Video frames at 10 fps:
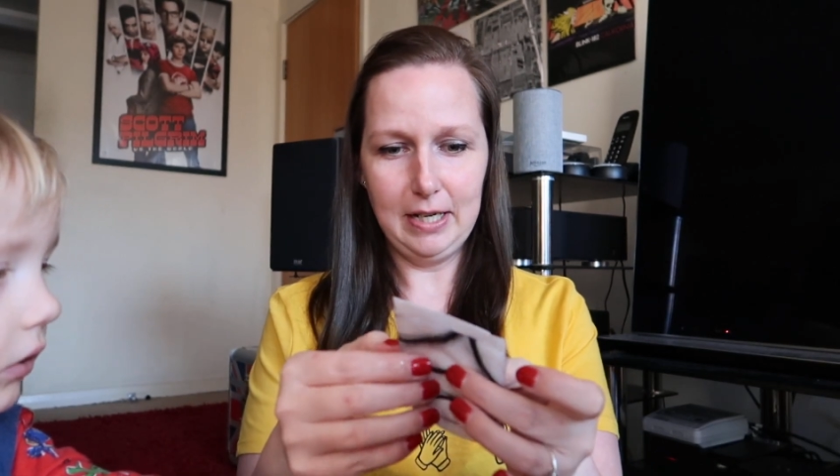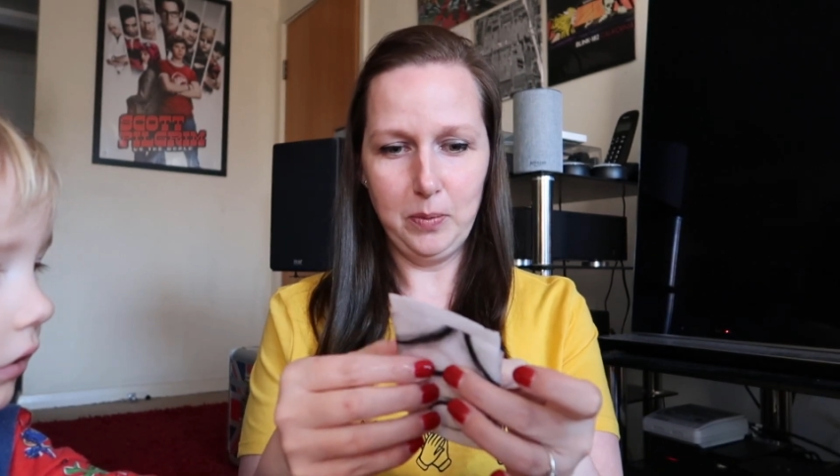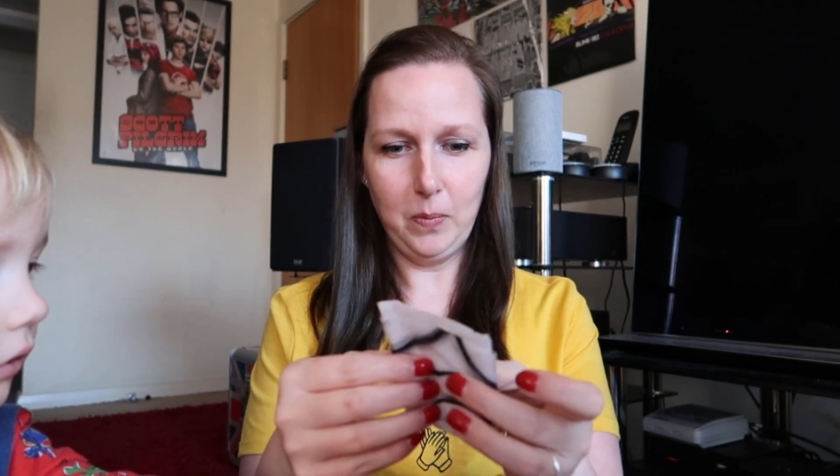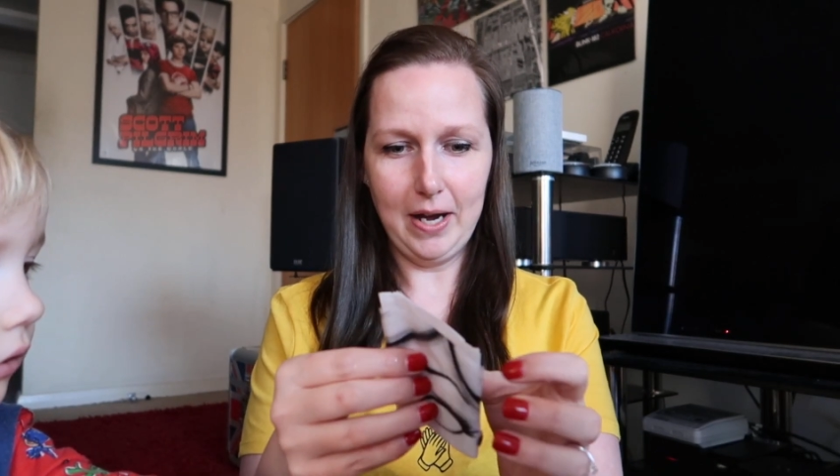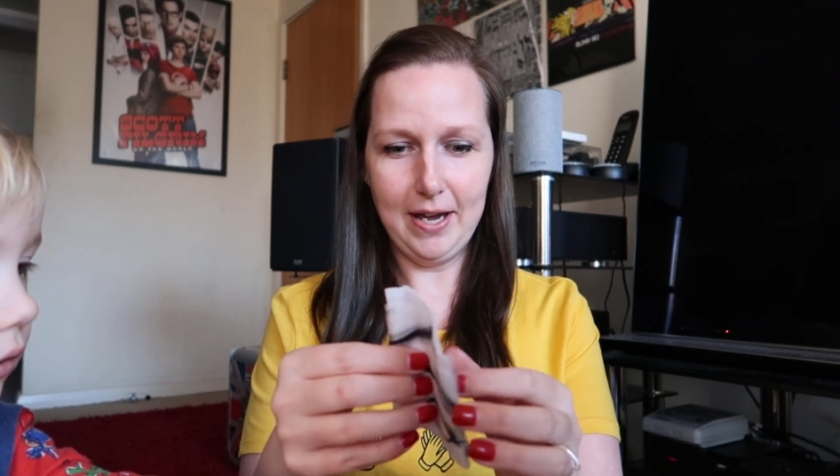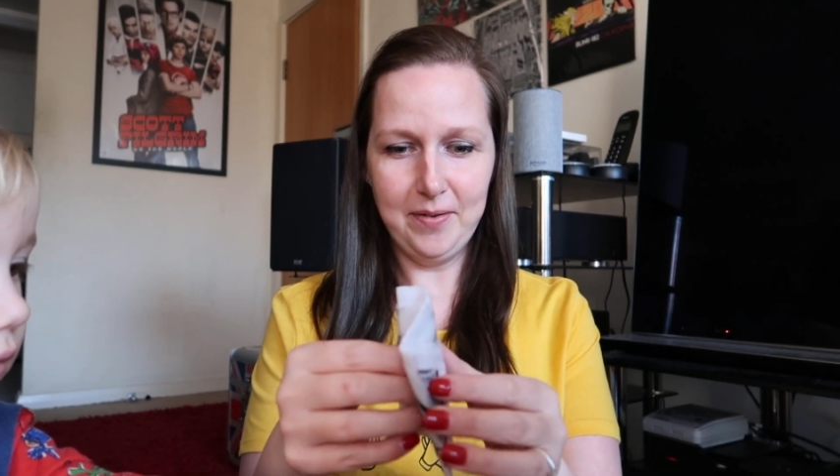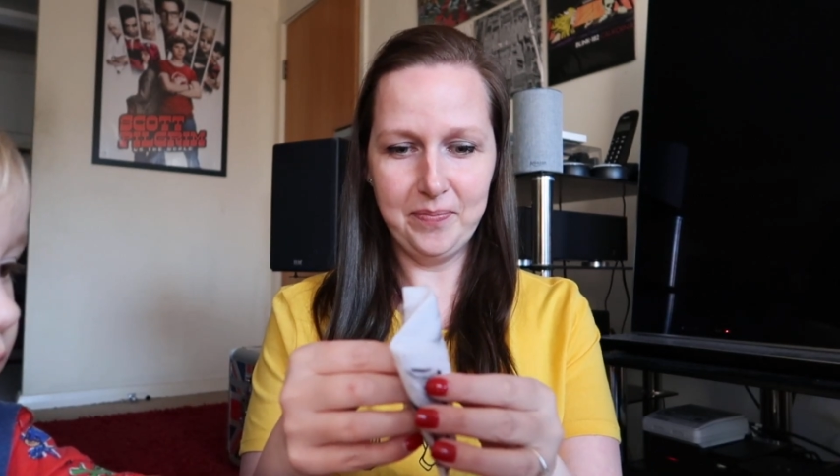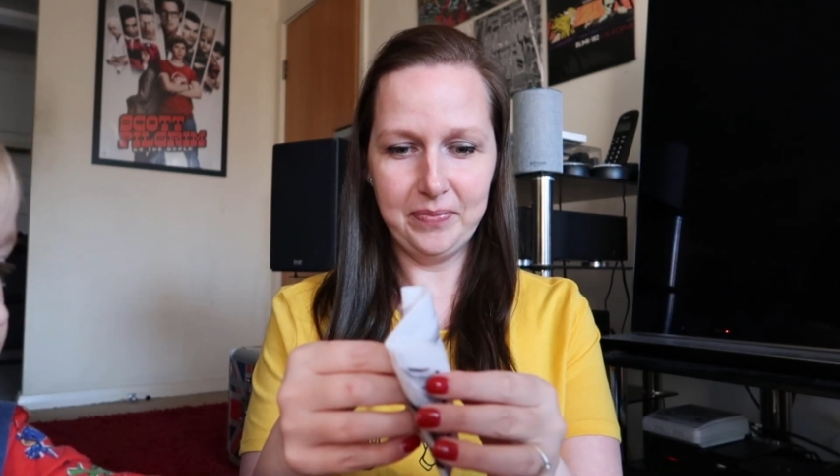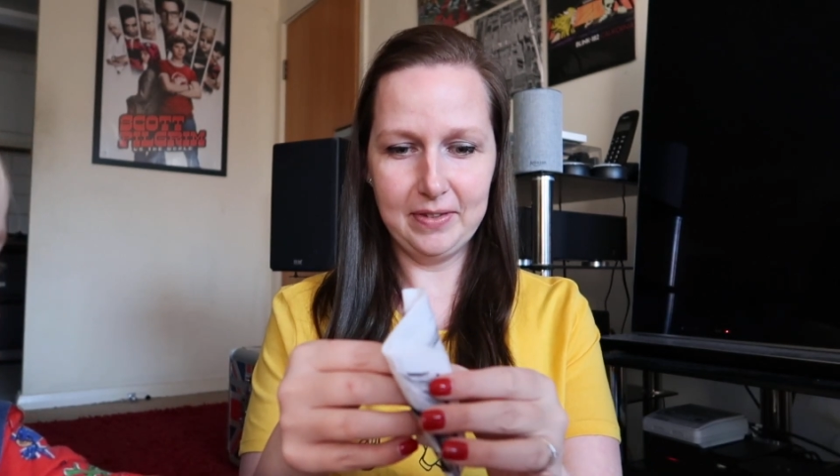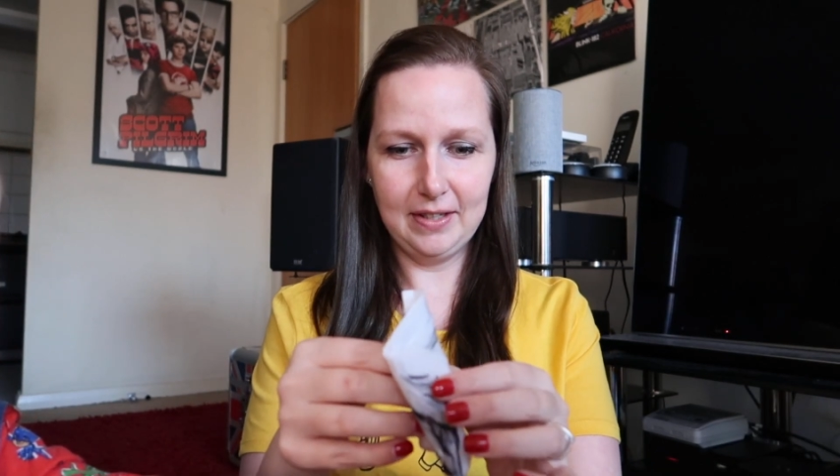It's really
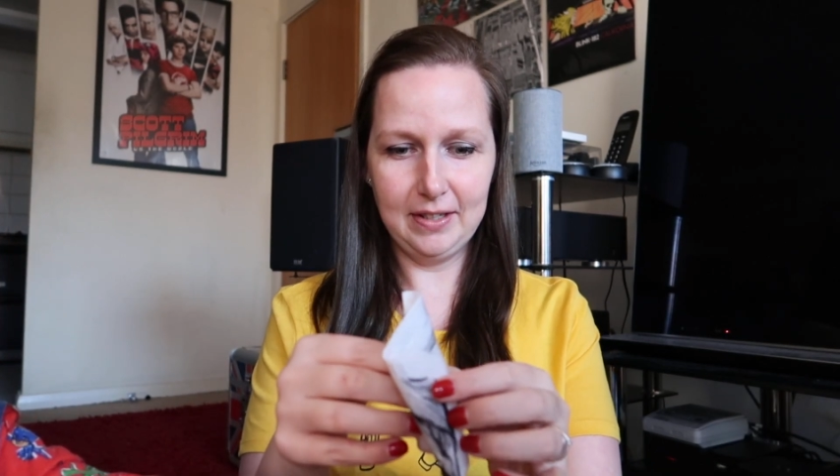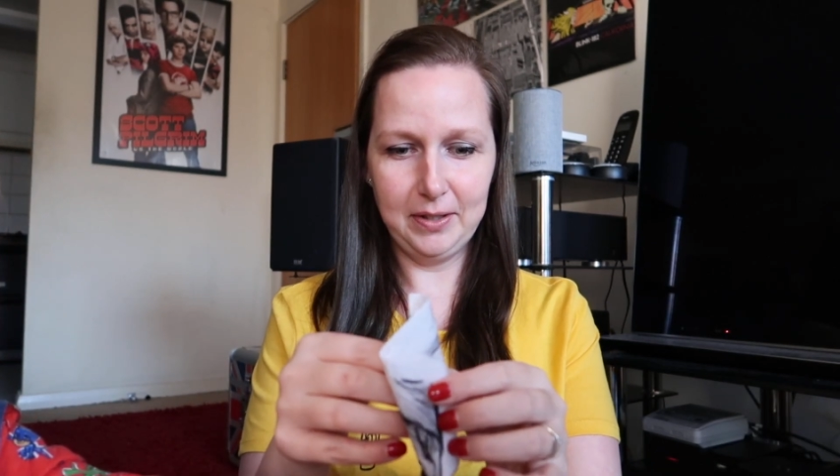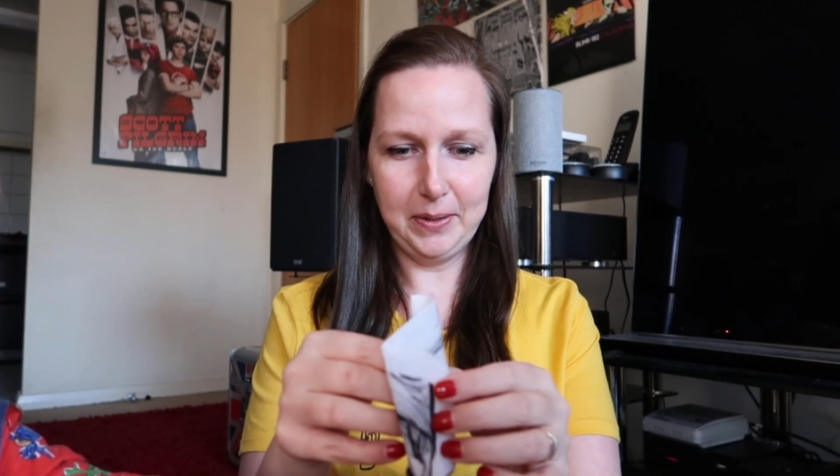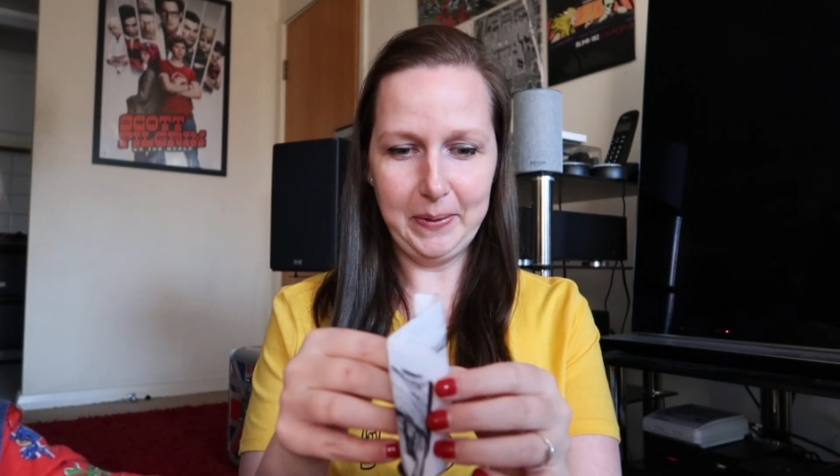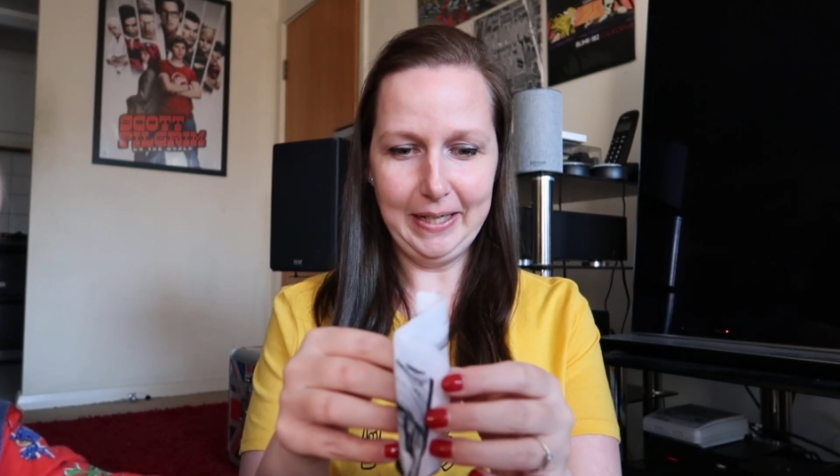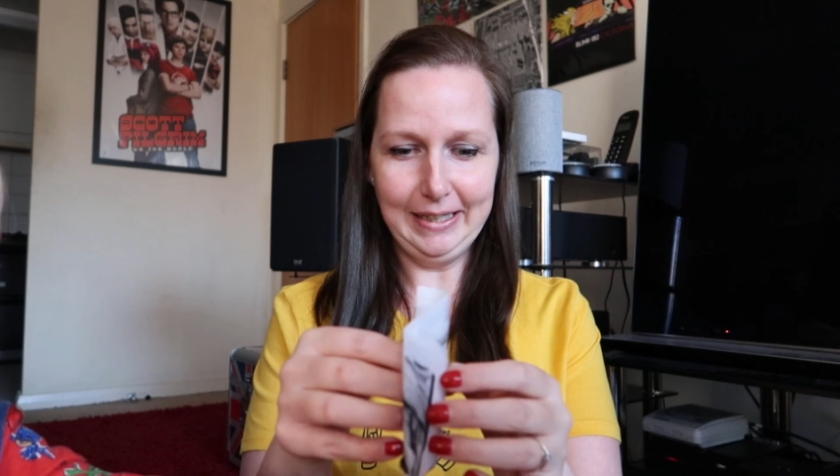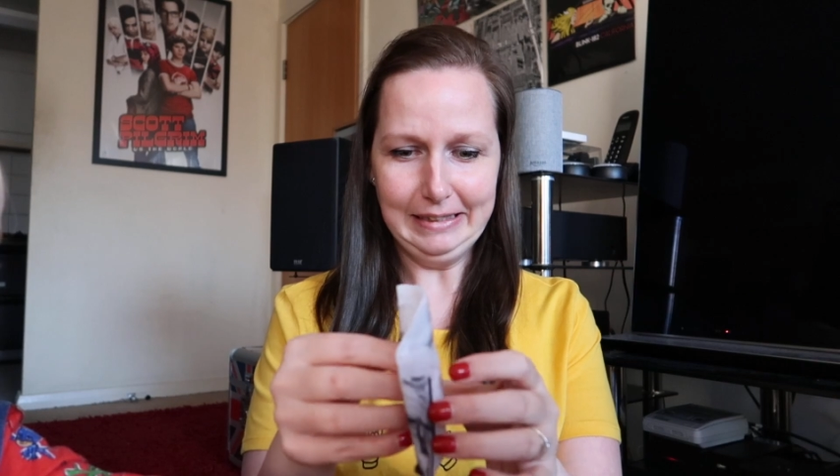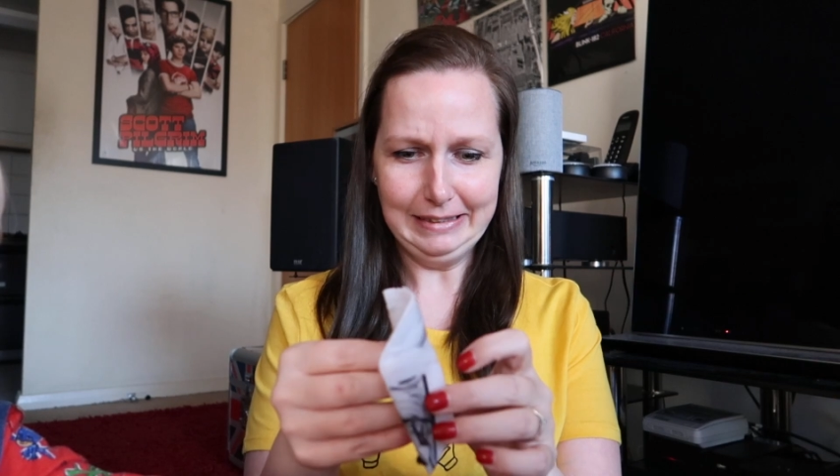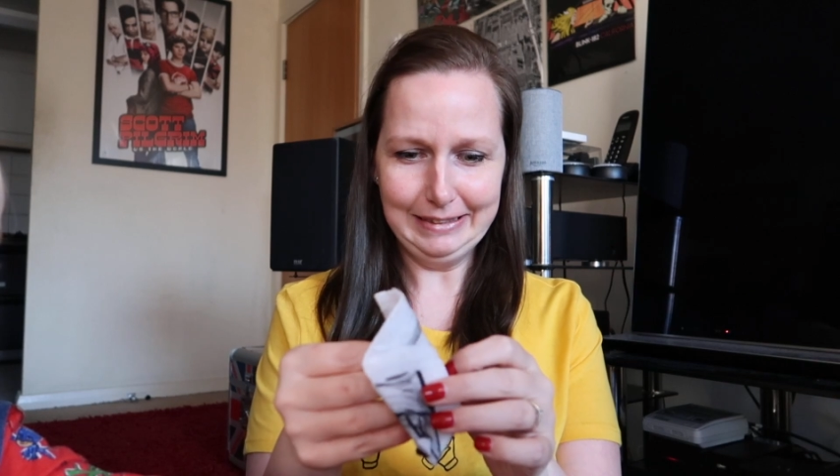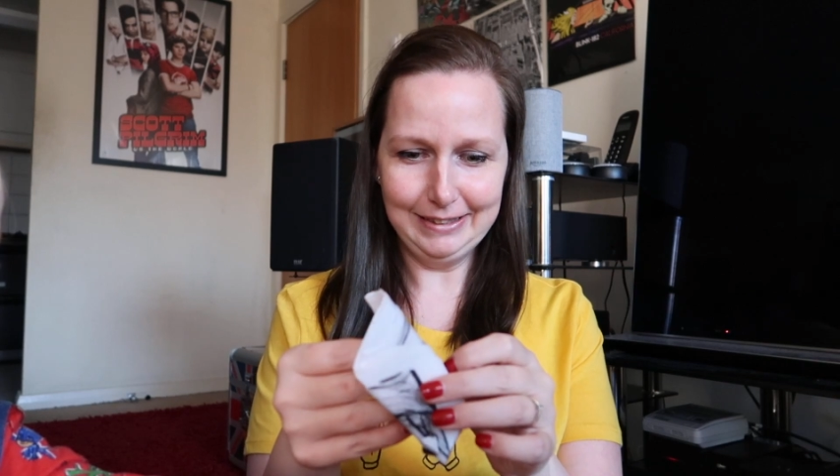wet and
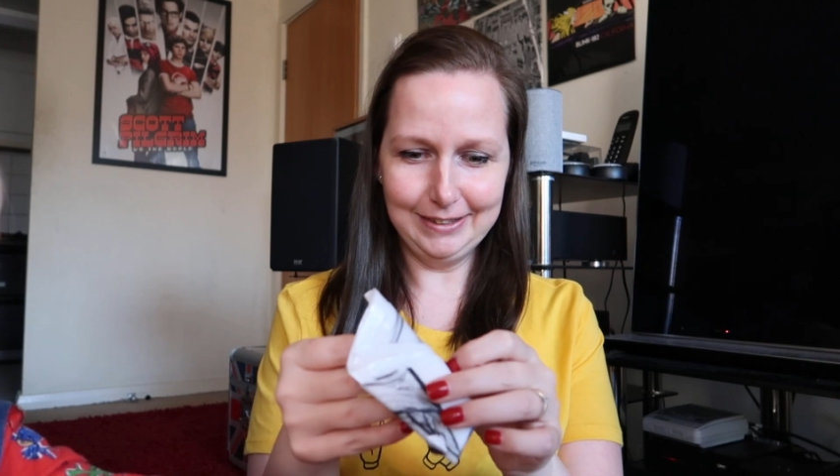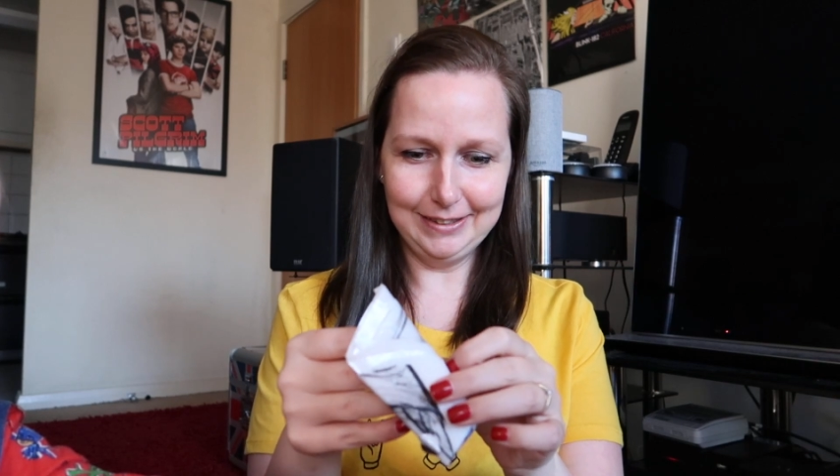gooey.